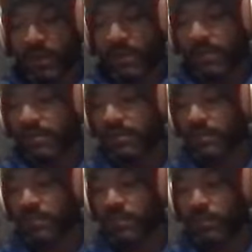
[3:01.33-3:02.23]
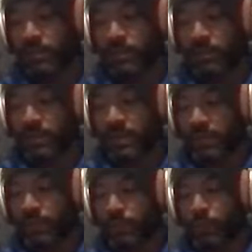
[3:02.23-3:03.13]
They'd slept on the pillow the night
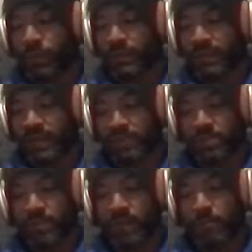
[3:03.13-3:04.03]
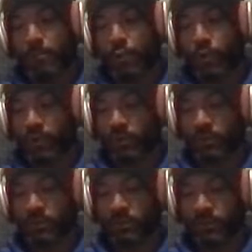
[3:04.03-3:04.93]
before and came to buy more.
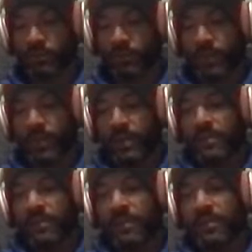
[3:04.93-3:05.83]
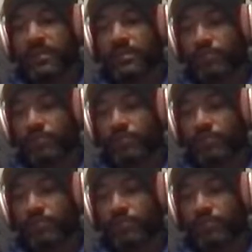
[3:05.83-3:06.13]
These